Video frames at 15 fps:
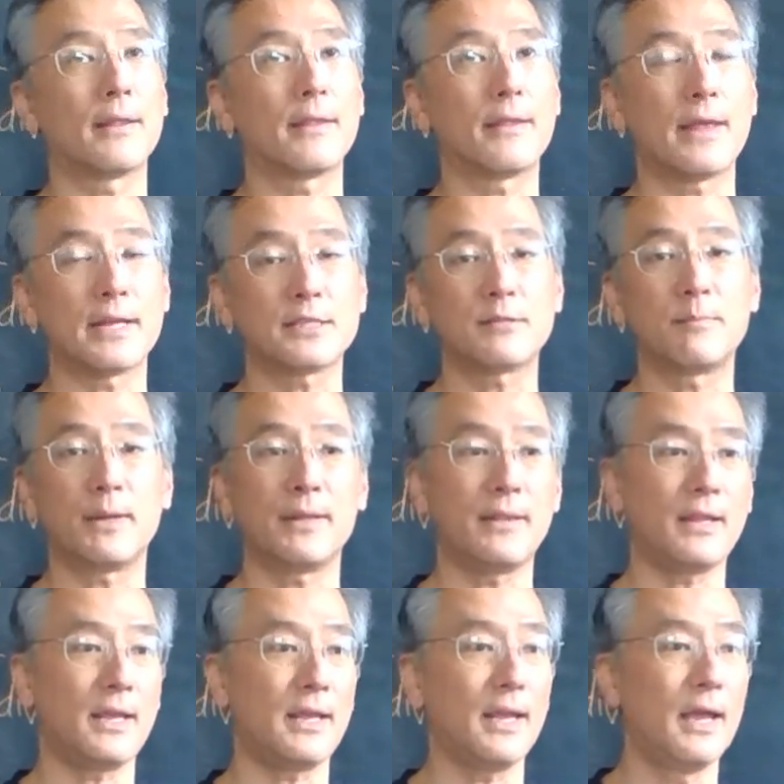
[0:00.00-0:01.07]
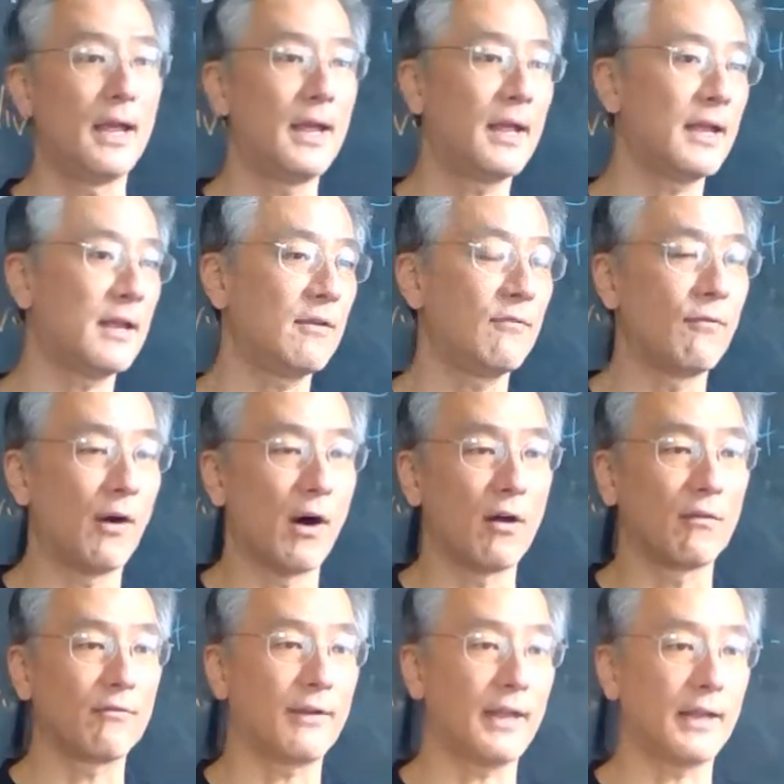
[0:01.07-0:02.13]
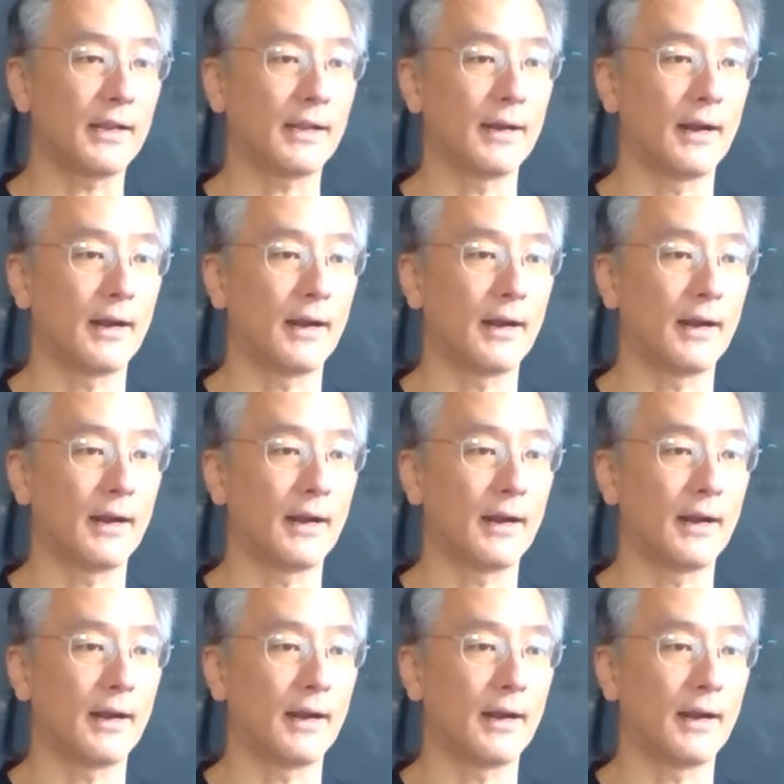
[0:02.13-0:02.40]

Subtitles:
That's been the evolving